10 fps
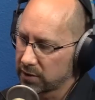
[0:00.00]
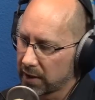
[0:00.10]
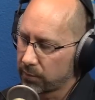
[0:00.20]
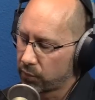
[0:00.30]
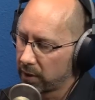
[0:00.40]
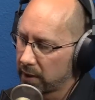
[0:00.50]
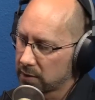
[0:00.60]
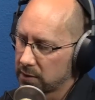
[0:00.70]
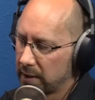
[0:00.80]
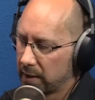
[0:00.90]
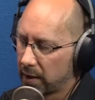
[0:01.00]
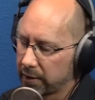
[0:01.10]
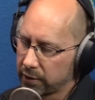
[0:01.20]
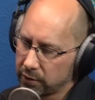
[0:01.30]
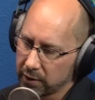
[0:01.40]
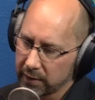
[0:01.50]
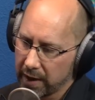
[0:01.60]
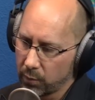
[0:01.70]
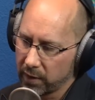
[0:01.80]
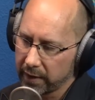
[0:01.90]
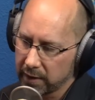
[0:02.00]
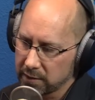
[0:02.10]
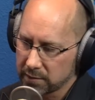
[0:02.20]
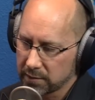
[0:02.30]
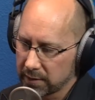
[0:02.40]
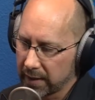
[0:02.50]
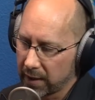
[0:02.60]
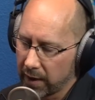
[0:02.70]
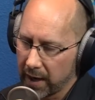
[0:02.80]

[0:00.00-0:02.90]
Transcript: other products. I don't know how well that is uh,